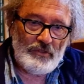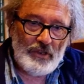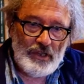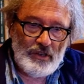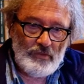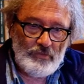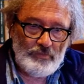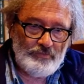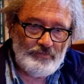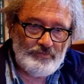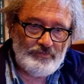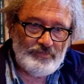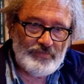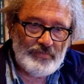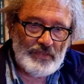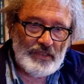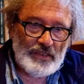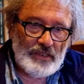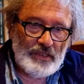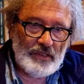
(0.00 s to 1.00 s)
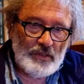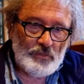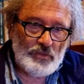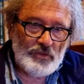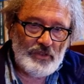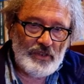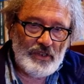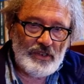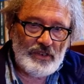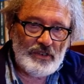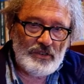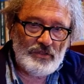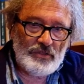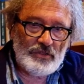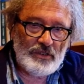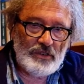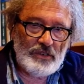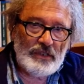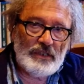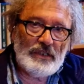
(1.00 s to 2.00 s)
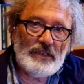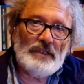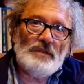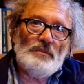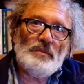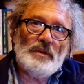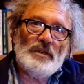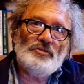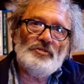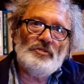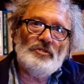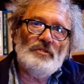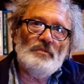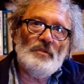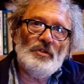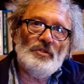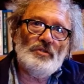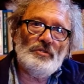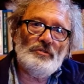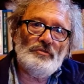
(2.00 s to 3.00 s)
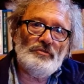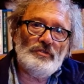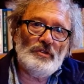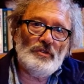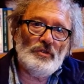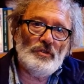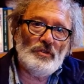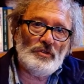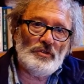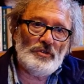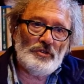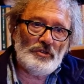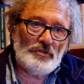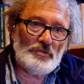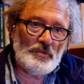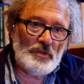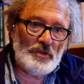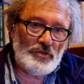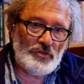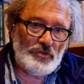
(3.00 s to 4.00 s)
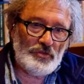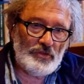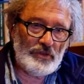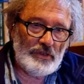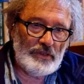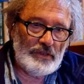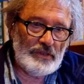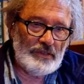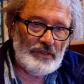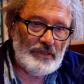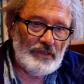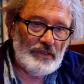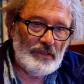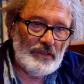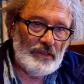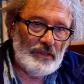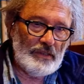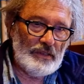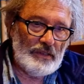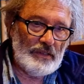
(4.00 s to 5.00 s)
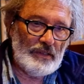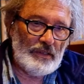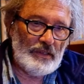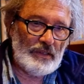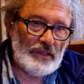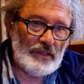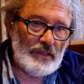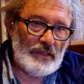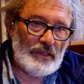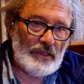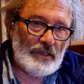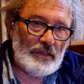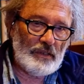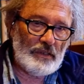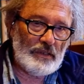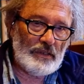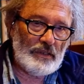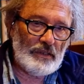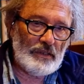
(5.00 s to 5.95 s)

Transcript: route, upstairs, in the bedroom, on the floor, Christmas. That's